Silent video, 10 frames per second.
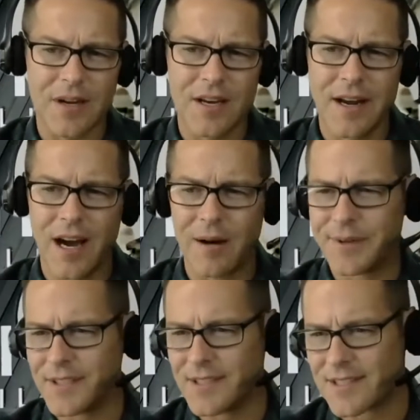
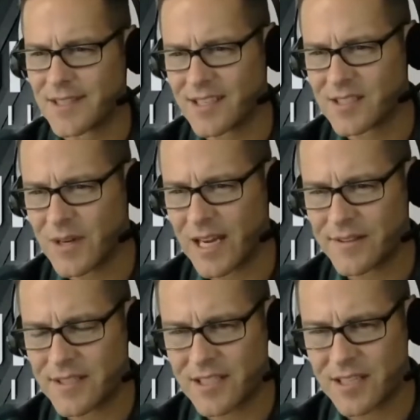anomalies, things we
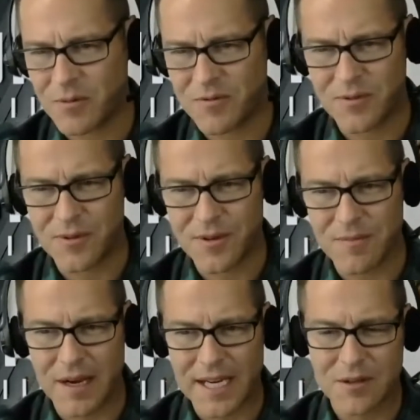haven't seen before,
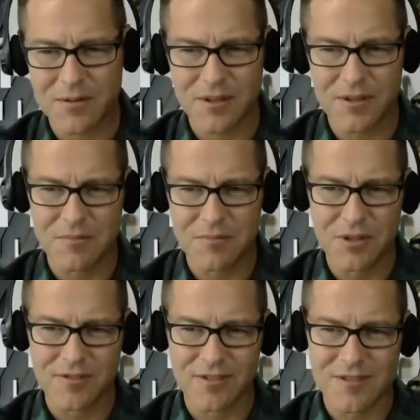micro
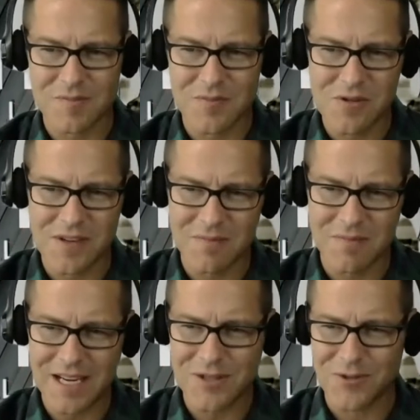movers moving
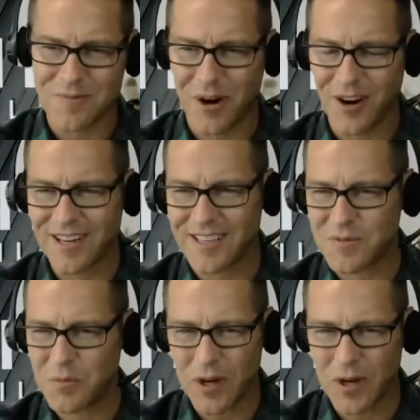major markets.